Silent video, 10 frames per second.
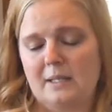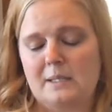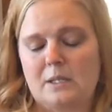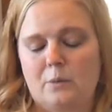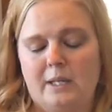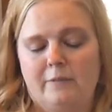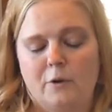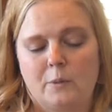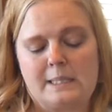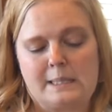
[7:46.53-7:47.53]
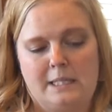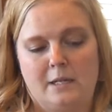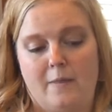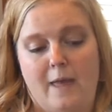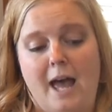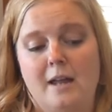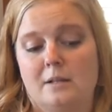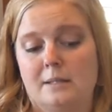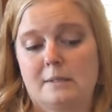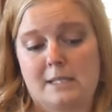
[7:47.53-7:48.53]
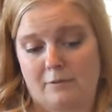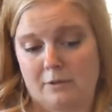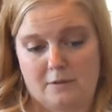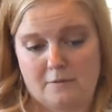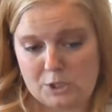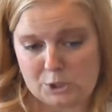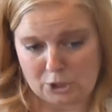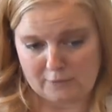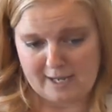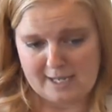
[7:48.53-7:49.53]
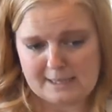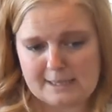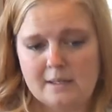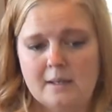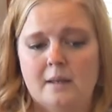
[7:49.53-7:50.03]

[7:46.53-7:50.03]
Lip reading: And so we focused in on that on several of the surveys.